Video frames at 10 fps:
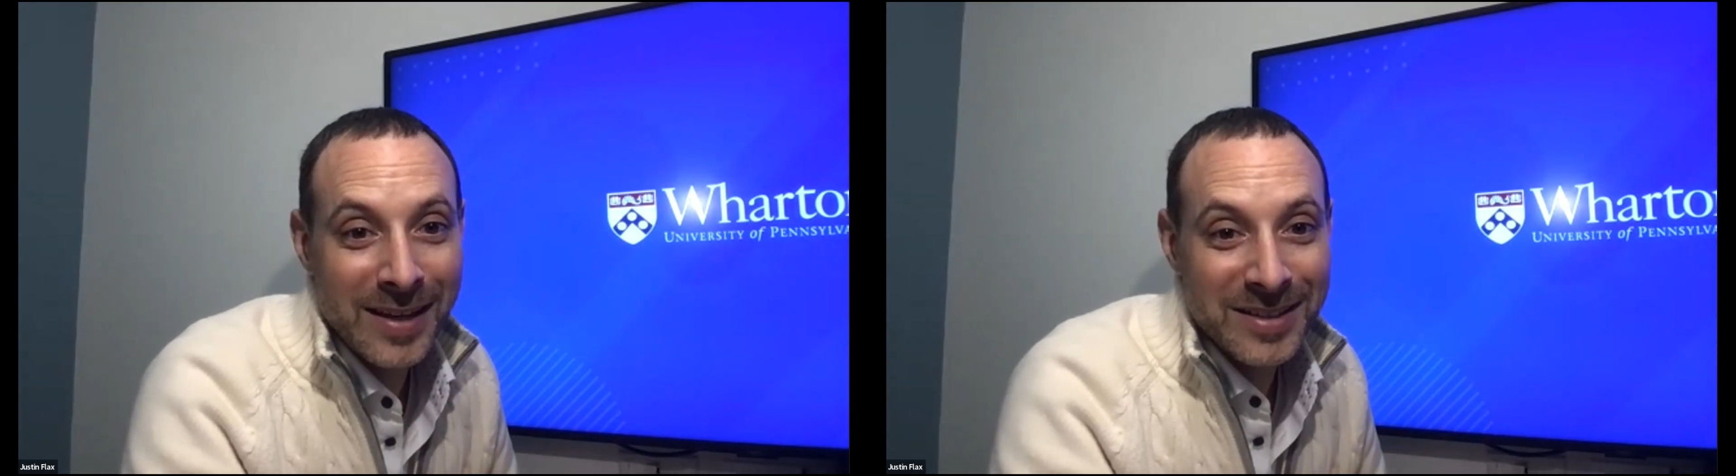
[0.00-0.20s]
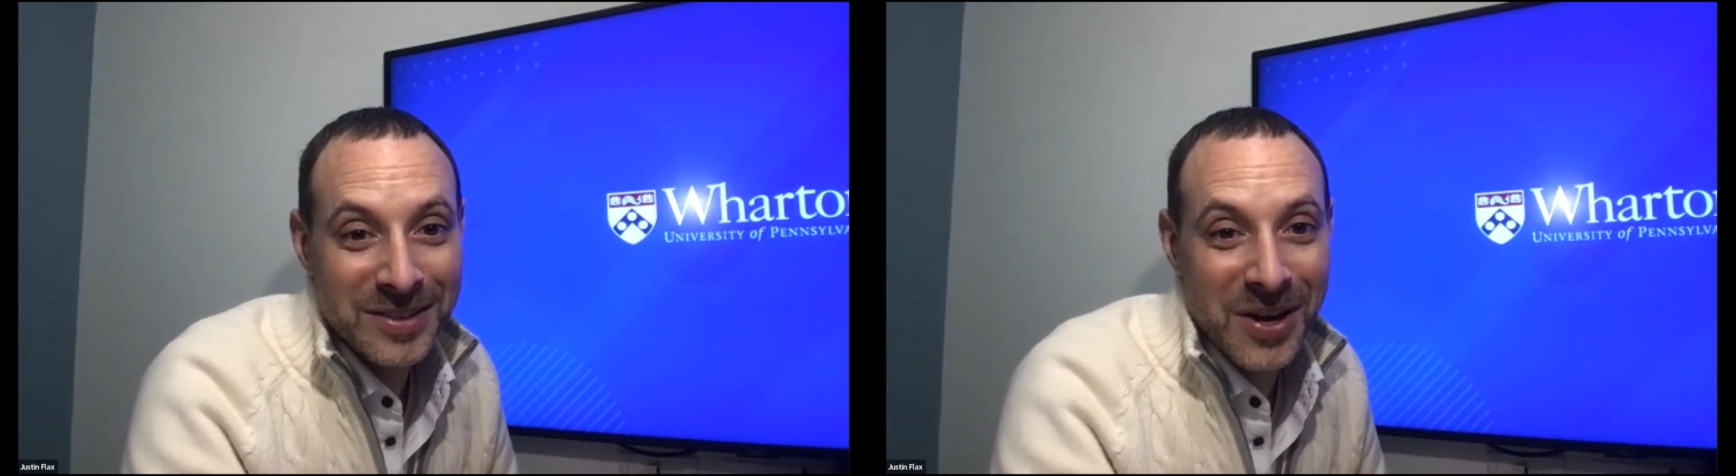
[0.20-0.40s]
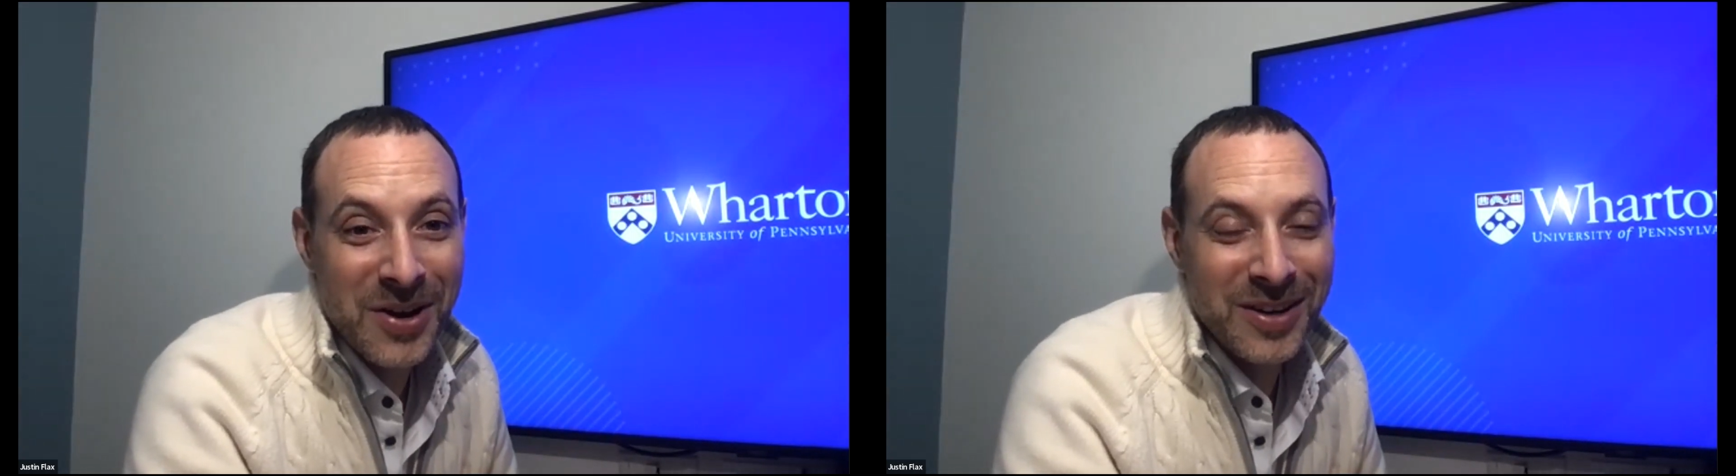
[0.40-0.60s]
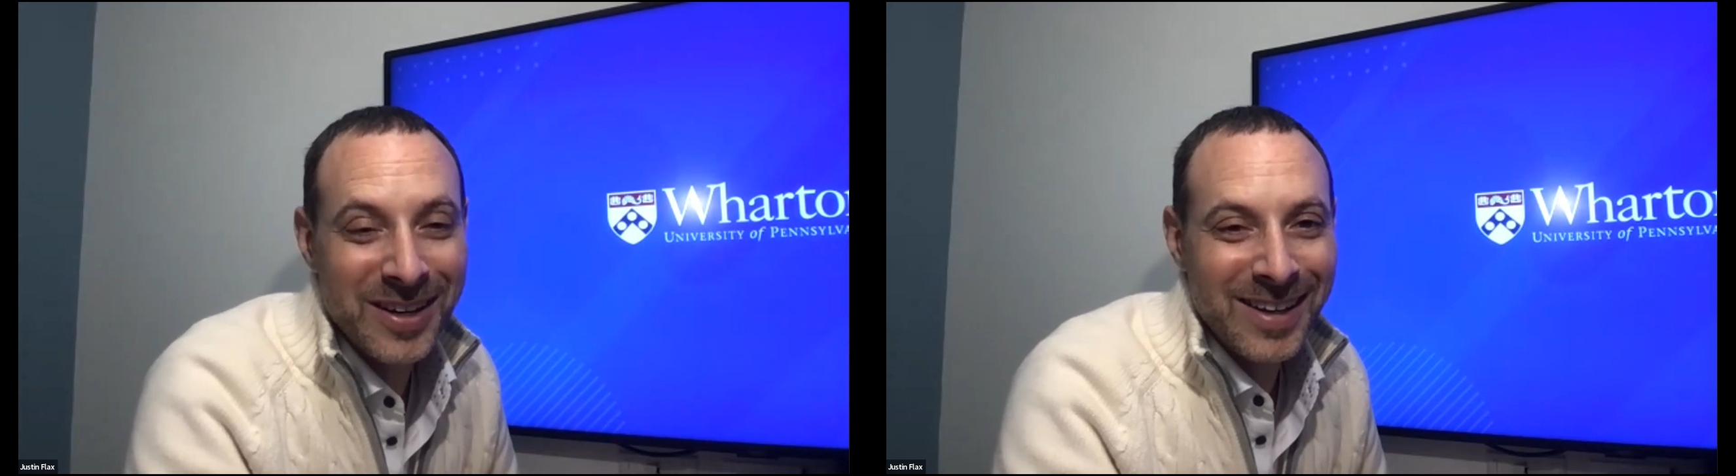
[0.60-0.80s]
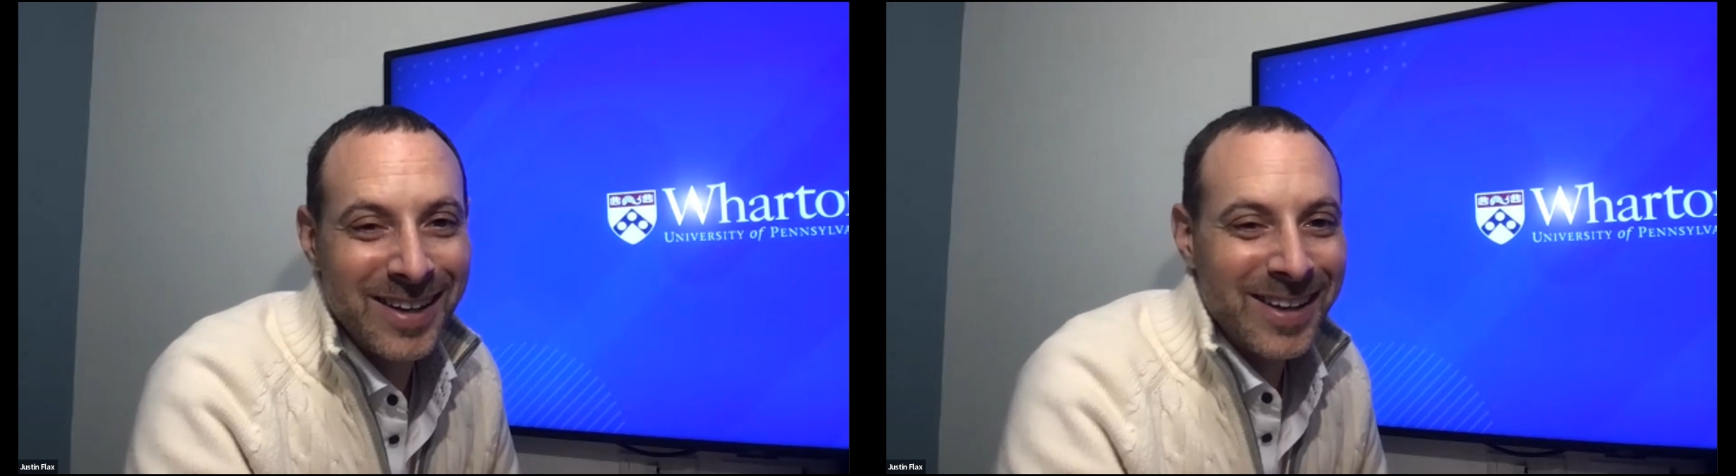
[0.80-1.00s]
So
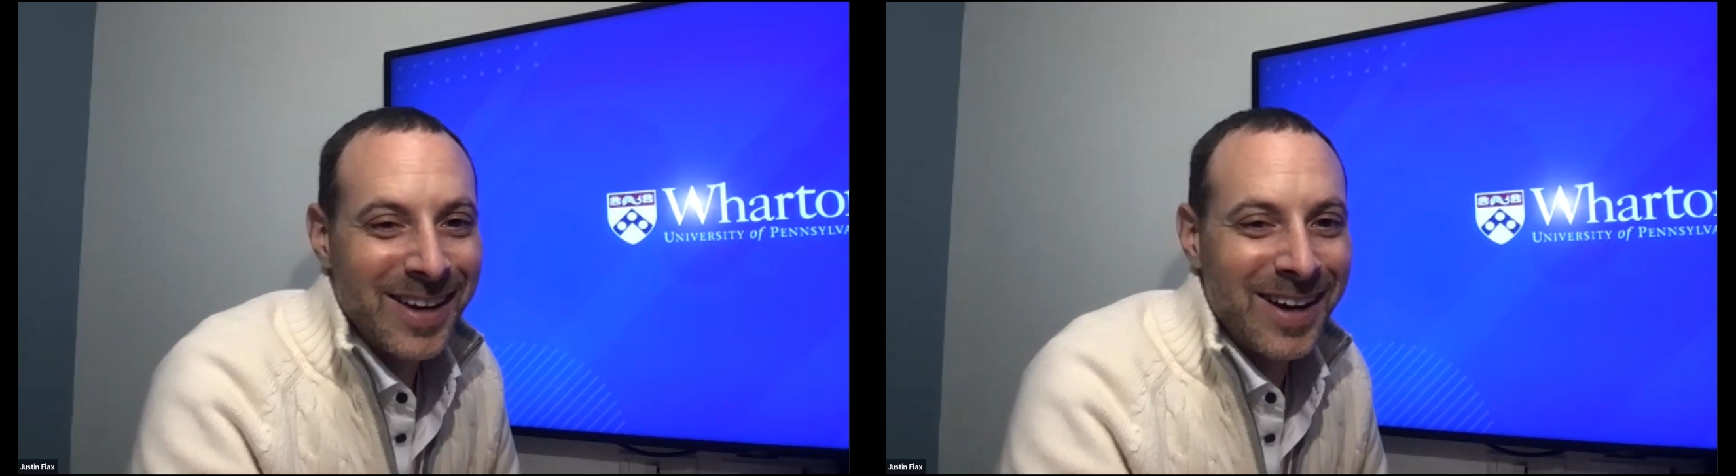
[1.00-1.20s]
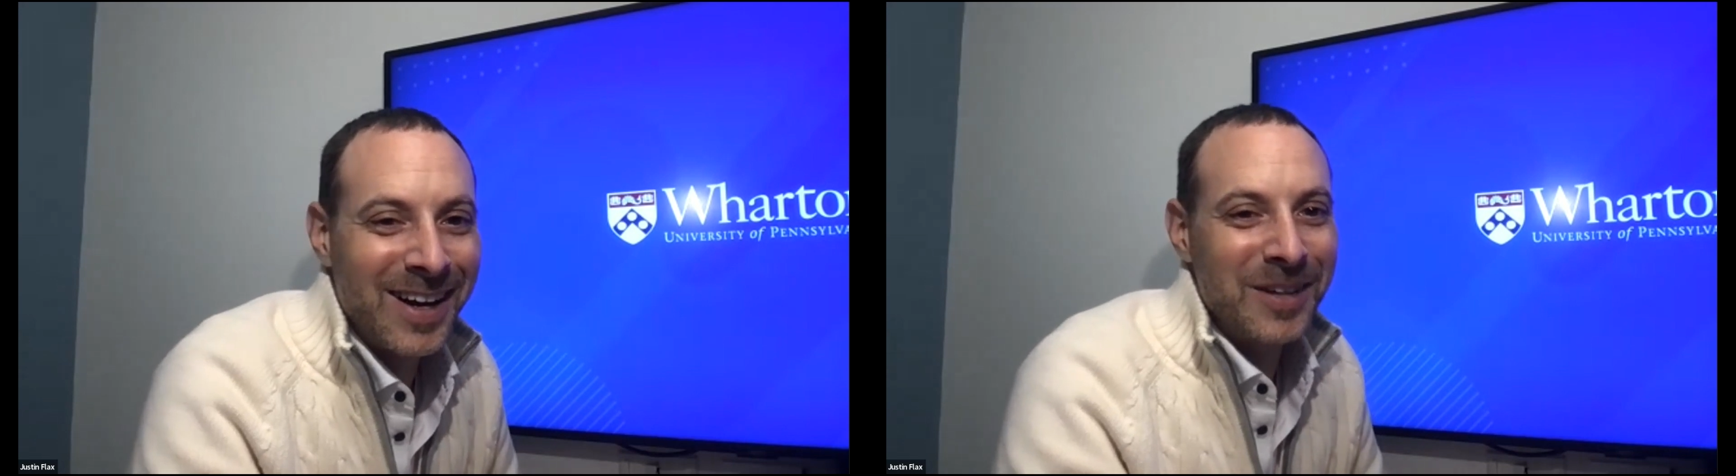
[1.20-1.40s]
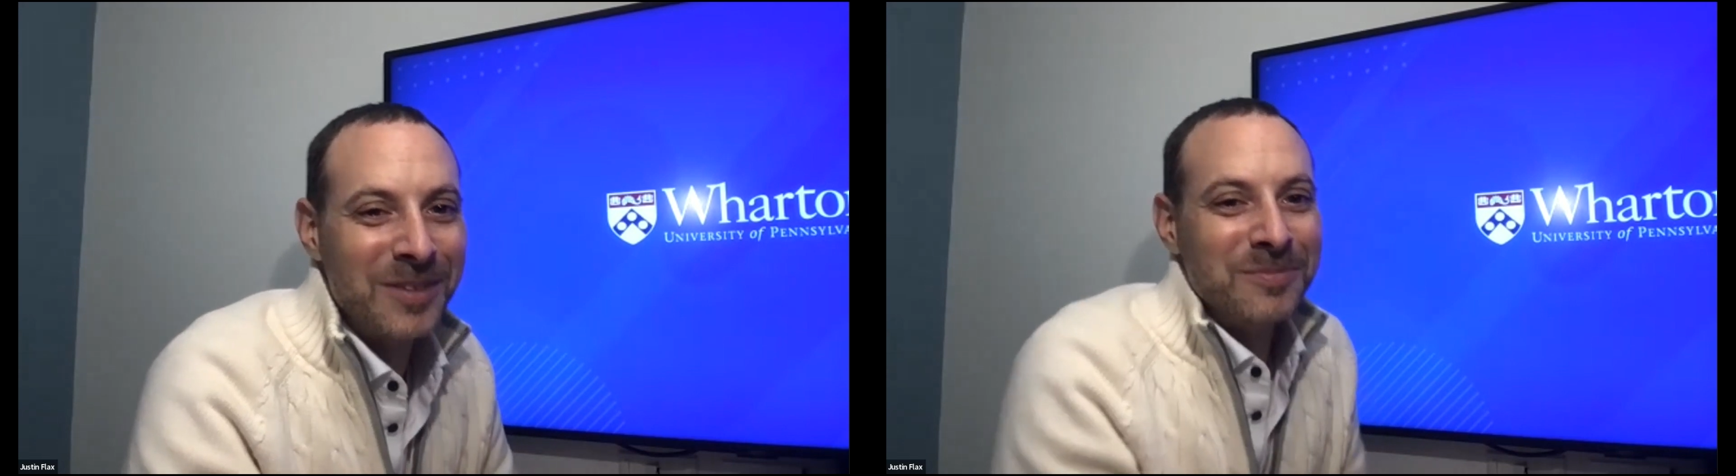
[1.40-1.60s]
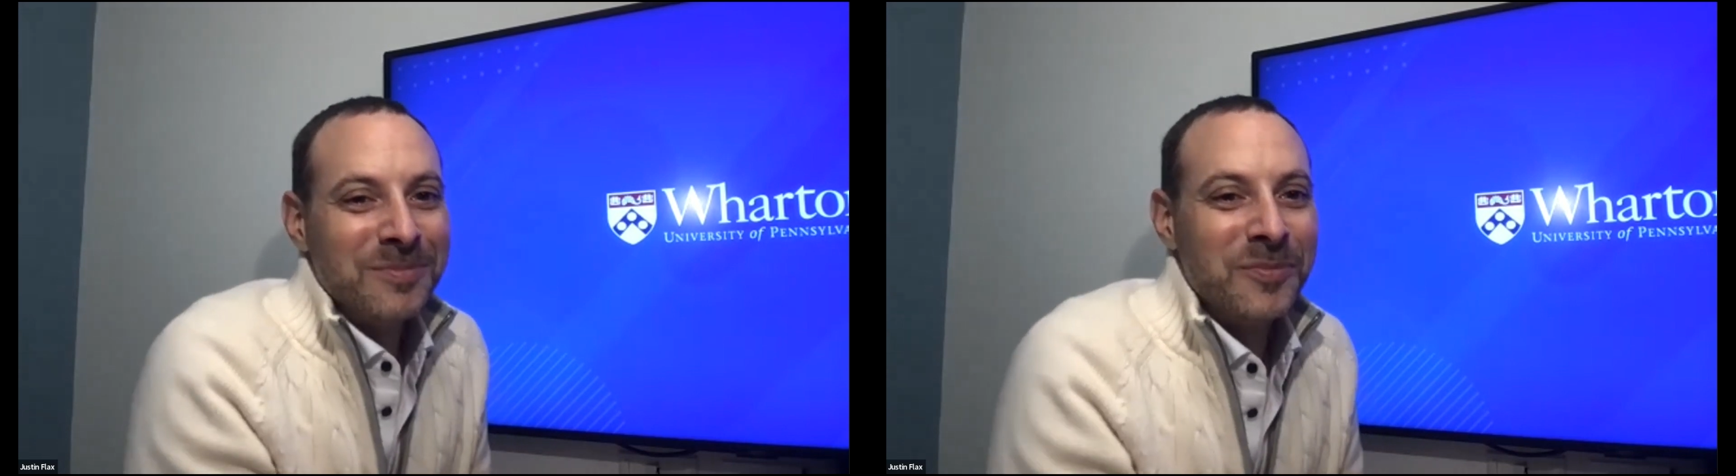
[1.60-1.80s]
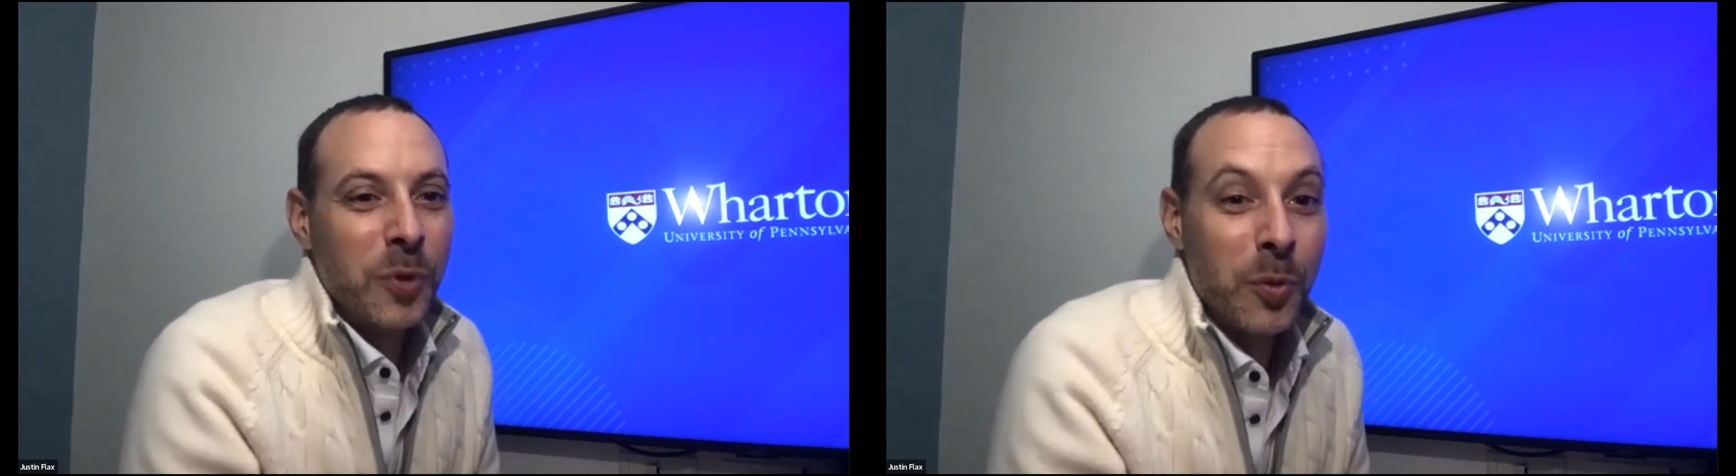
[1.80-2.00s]
we're